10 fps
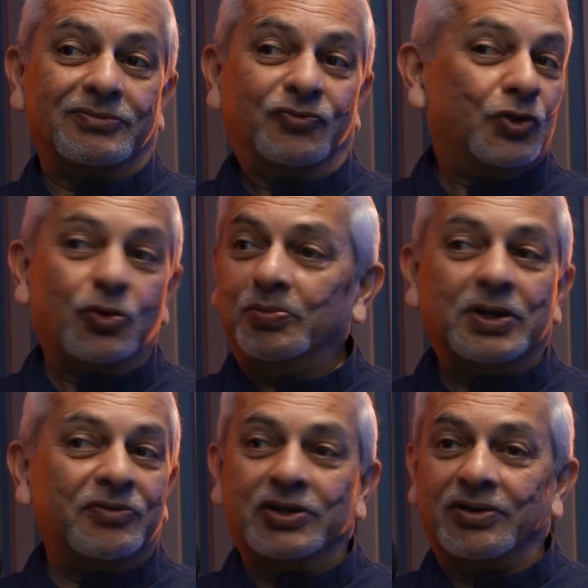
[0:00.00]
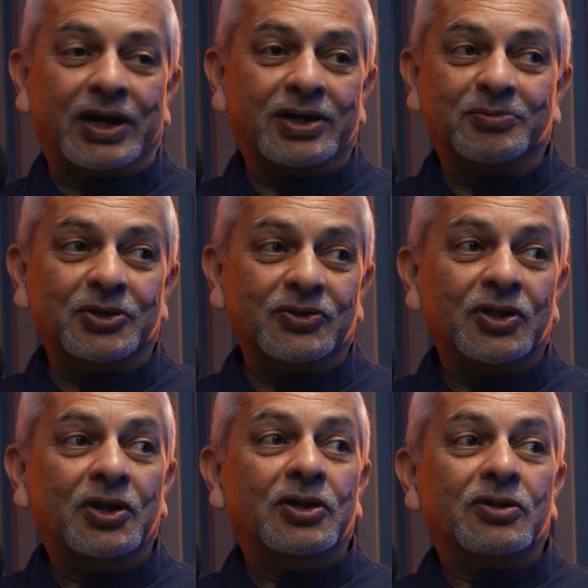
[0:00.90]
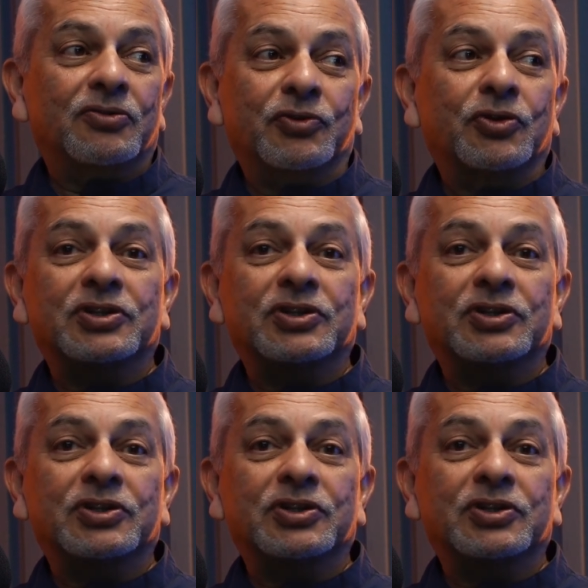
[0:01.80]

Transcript: We don't believe in randomness. We don't